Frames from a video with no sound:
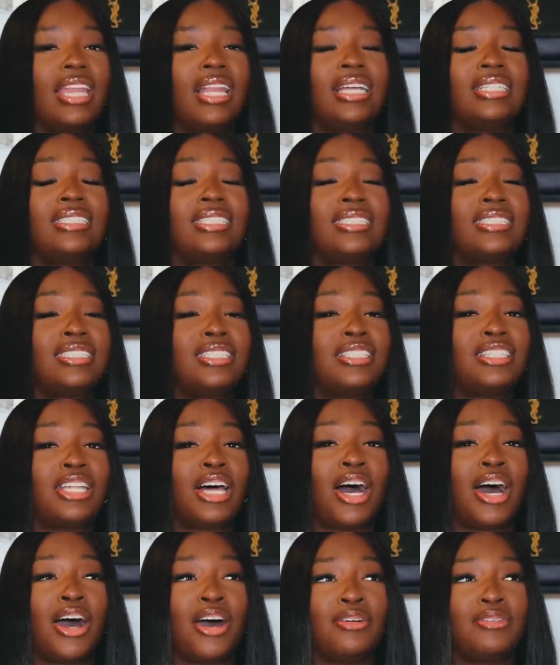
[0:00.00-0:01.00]
And I just
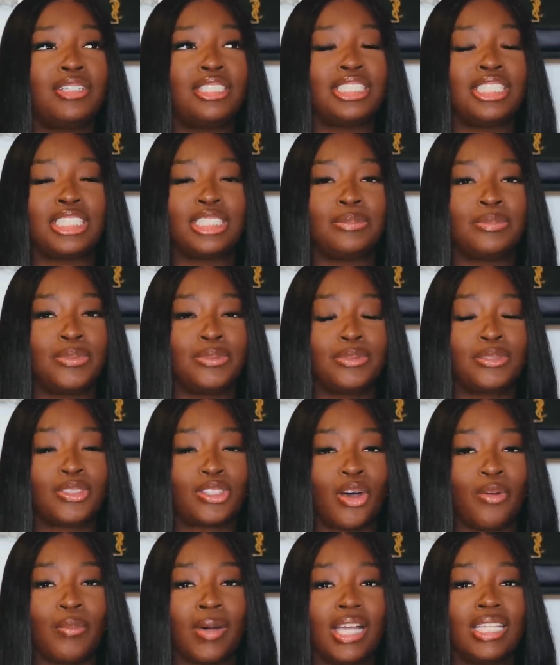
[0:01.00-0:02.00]
love this boot
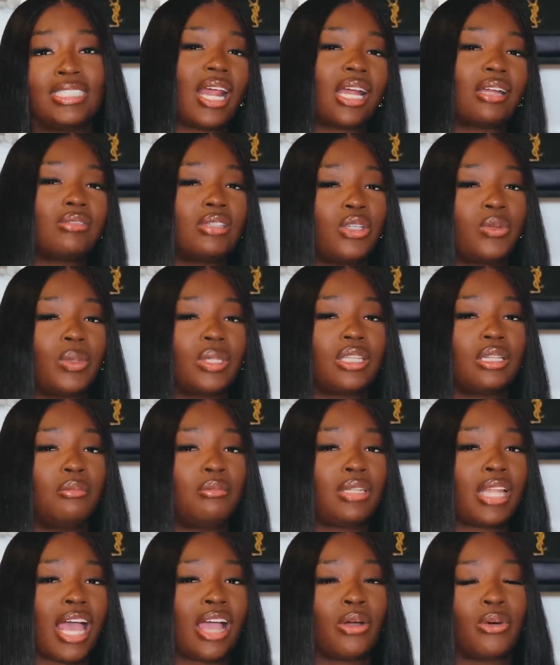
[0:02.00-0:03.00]
so much. I really want the
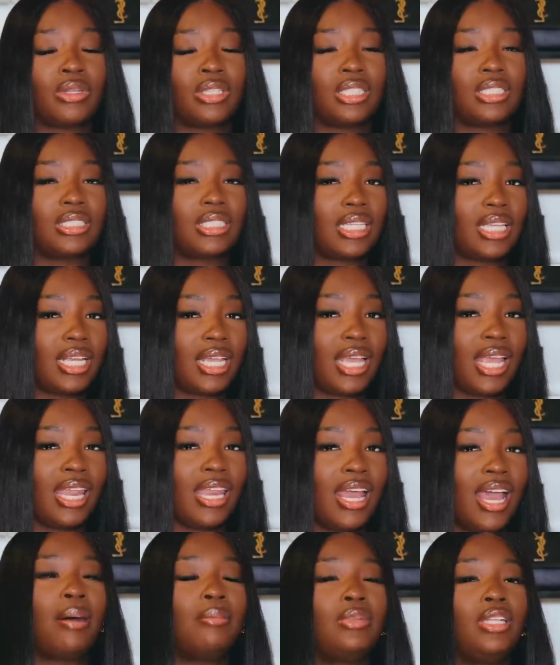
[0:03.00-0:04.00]
black or the
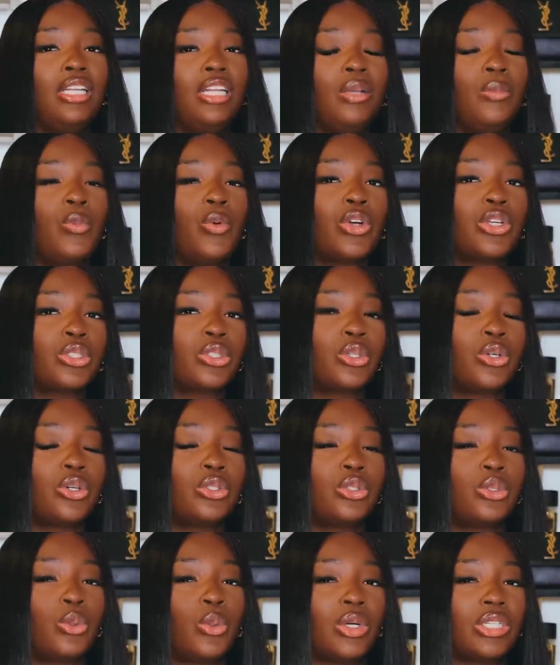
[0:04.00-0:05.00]
tan. I'm leaning more
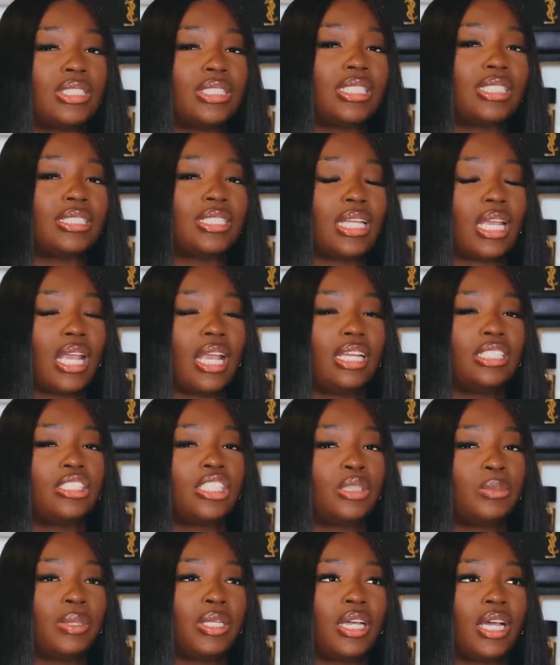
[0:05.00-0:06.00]
so towards the tan
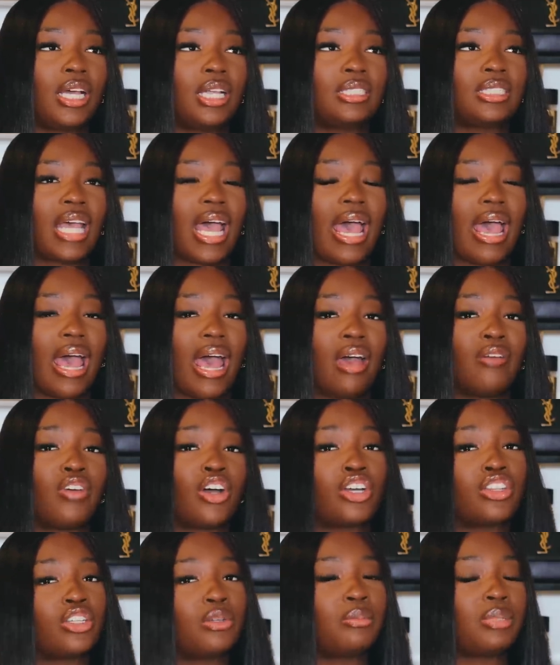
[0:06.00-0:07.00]
just because I have
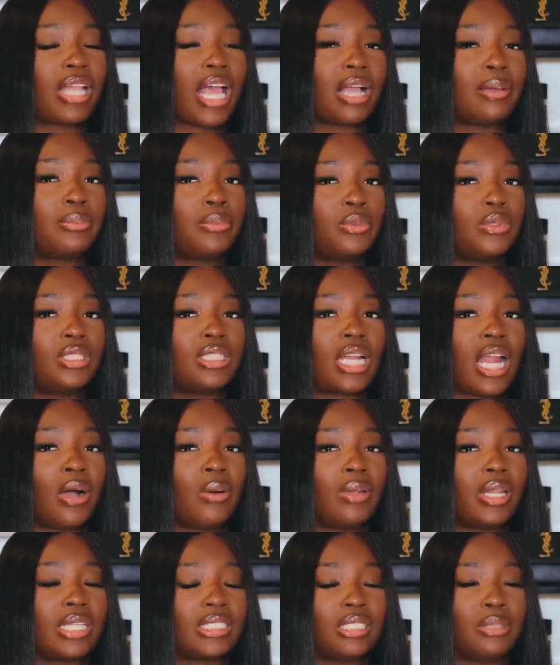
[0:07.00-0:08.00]
other black boots that I
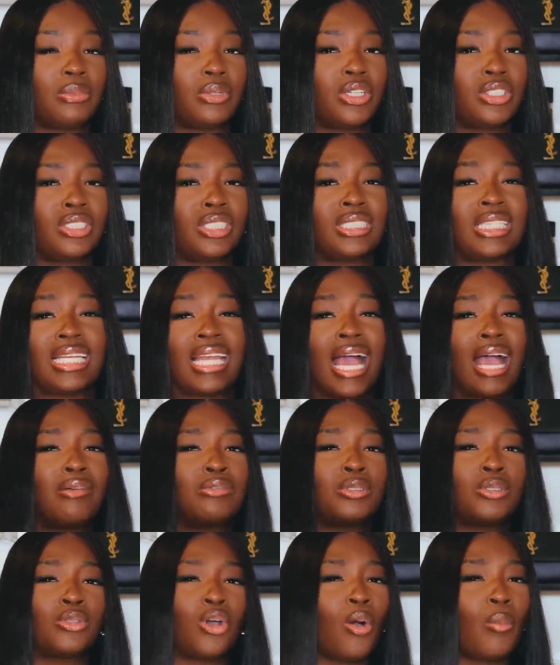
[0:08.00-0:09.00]
would like to purchase and I
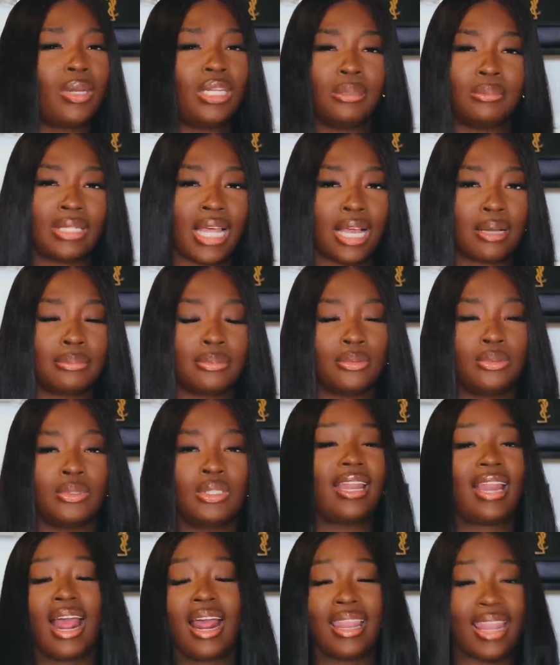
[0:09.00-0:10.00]
have so many black
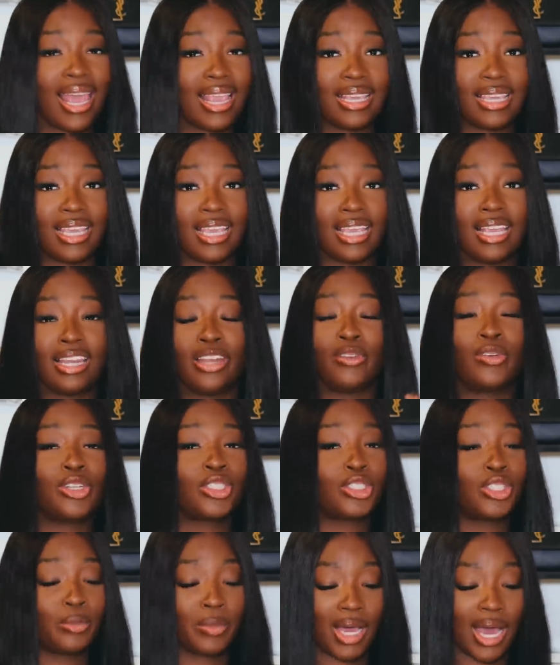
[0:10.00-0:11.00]
boots and I I like it.
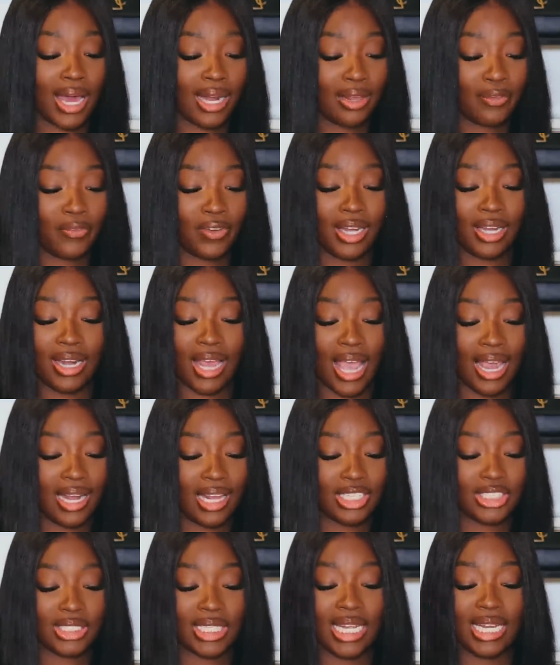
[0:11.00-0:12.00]
Nordstrom got it for
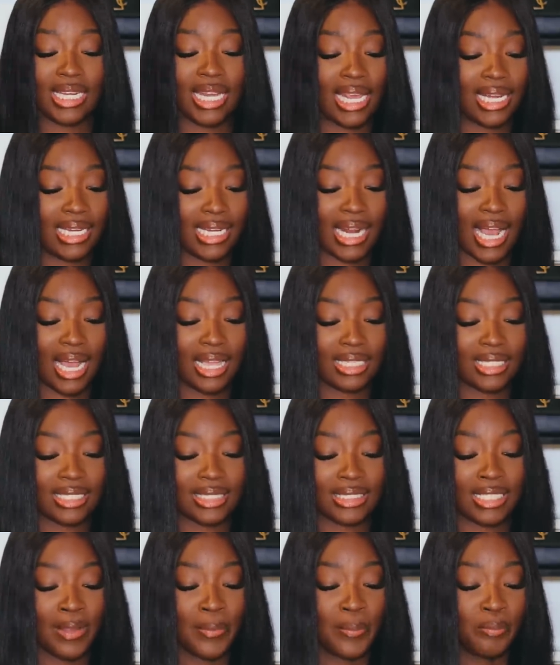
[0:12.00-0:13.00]

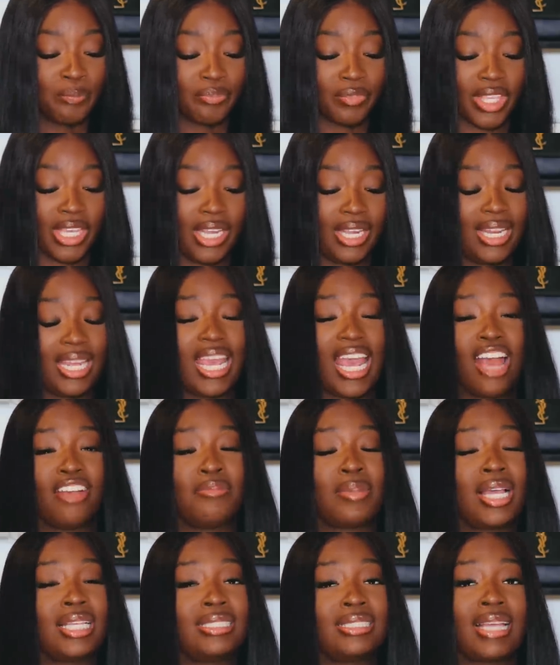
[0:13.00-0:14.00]
$990 and they have
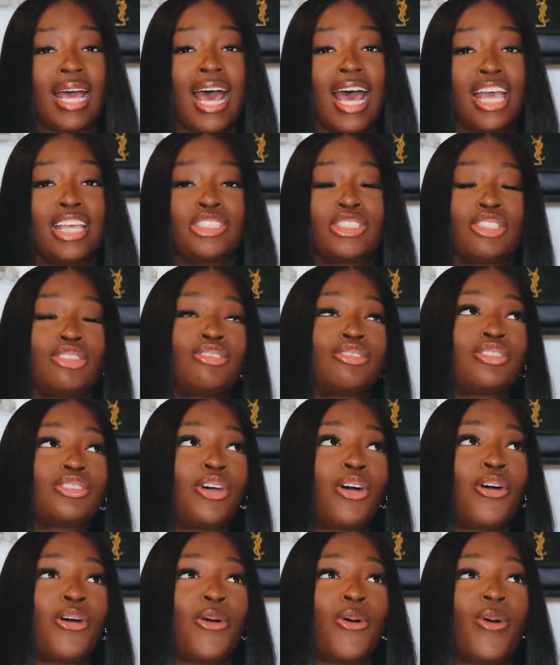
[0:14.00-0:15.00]
my size
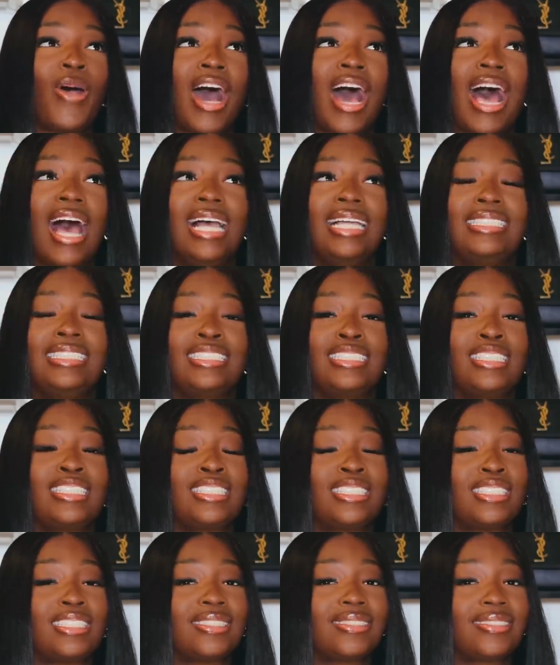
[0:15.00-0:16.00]
so i
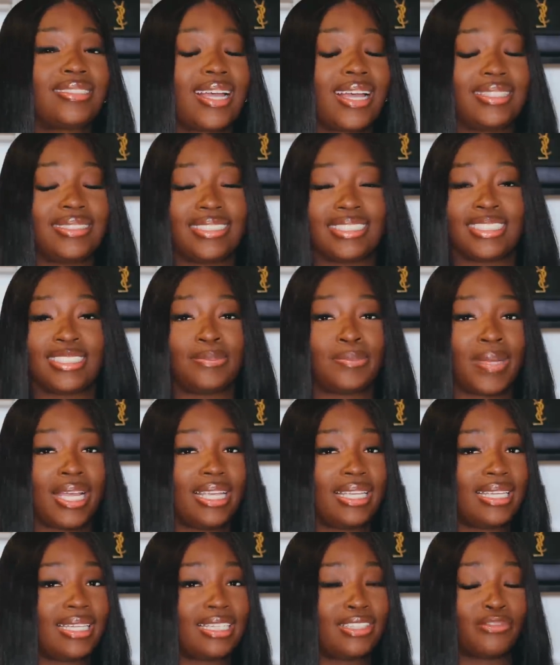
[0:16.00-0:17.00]
just I just
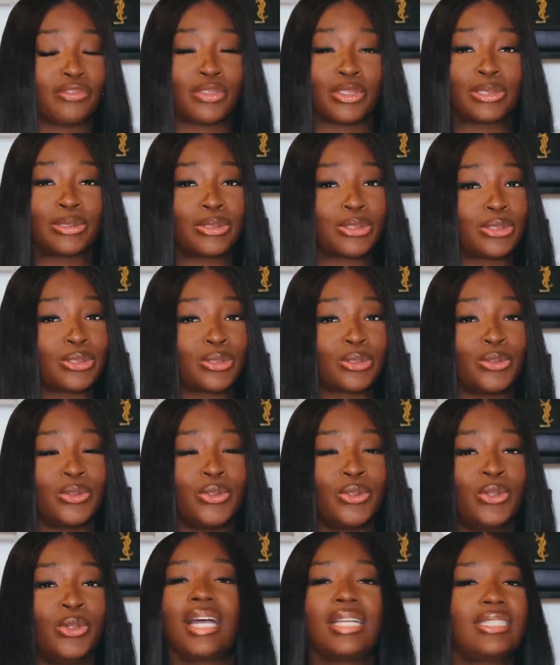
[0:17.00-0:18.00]
might get it real
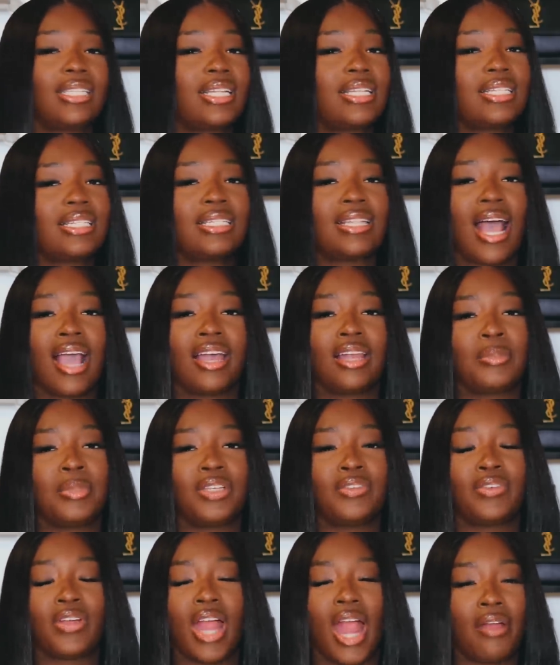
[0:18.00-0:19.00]
soon. Like I said, this is not gonna
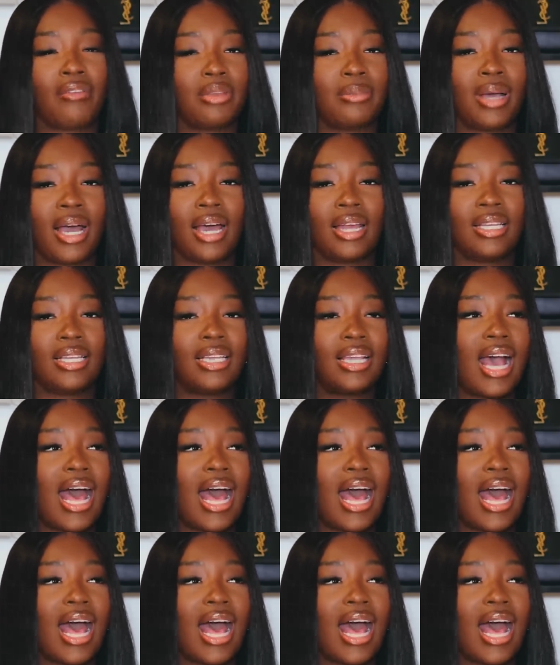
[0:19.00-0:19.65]
be for everybody.